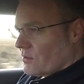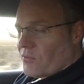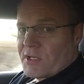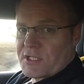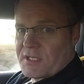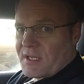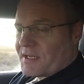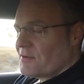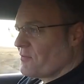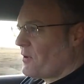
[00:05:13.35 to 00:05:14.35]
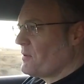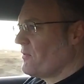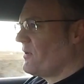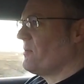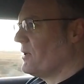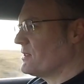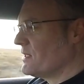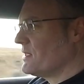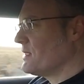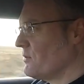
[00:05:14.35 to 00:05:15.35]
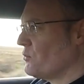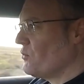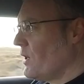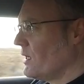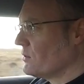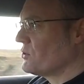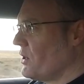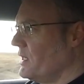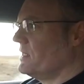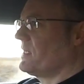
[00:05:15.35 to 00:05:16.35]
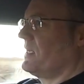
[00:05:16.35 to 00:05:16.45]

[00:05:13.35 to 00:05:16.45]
Richard, thank you very, very much. This is a real treat.